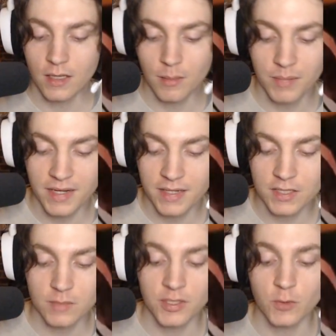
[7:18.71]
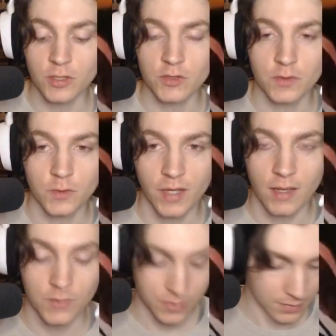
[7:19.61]
Play this, but you want to use for the 2k
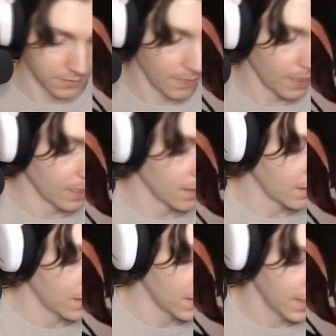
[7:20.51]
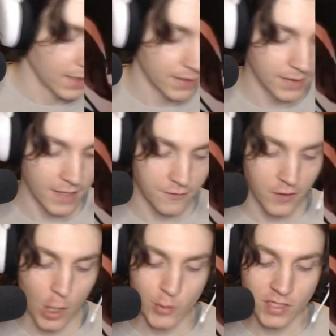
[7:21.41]
counter. Then for
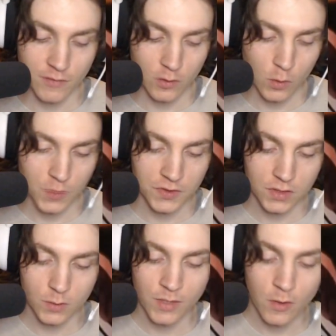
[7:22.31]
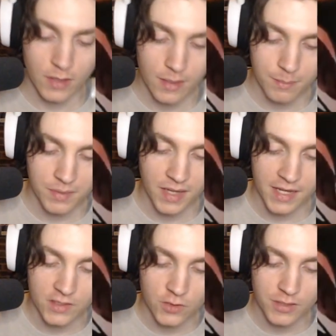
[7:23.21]
our 7 costs, we only play
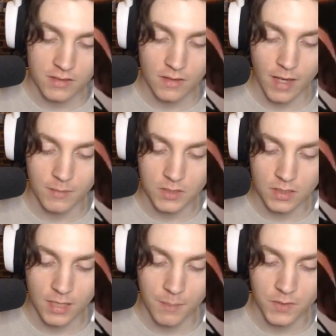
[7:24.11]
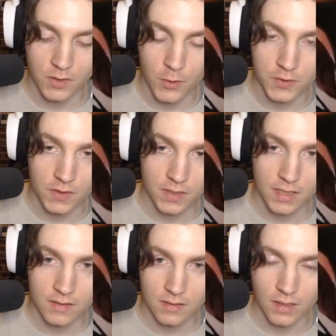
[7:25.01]
3 times Captain Eustad's Kid,
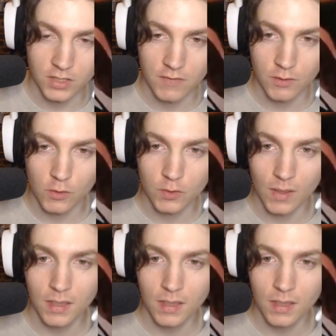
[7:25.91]
the 7 cost one.